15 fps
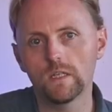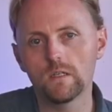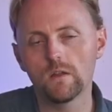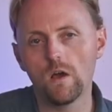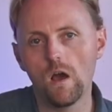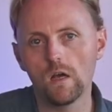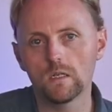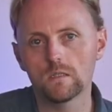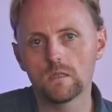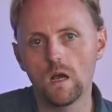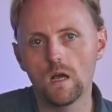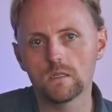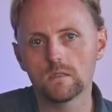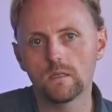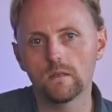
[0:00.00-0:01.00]
into the hot
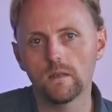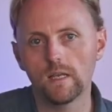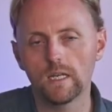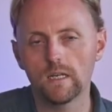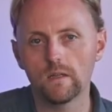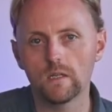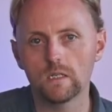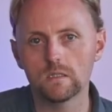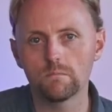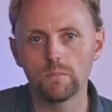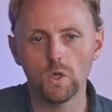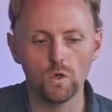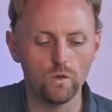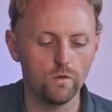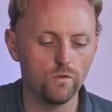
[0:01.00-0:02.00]
exhaust and getting things
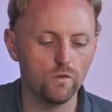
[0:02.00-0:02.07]
burned.